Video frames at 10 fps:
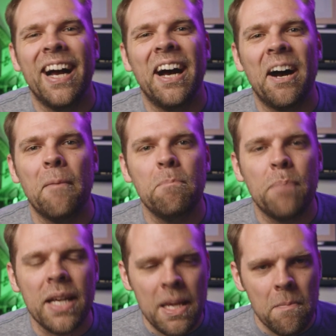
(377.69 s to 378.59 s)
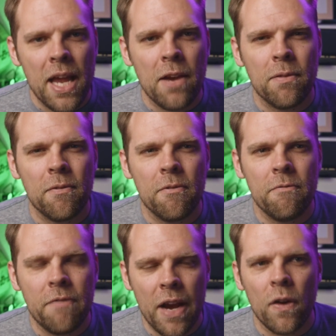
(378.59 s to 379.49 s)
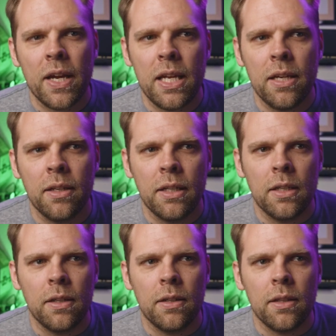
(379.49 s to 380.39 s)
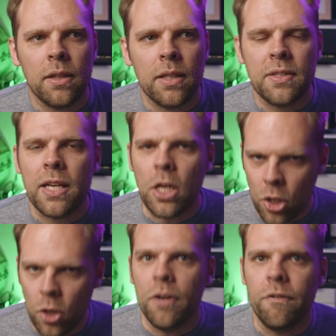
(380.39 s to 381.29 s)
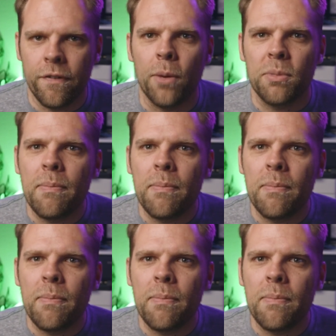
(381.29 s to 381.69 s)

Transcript: Um, but he made very, let's say, good films.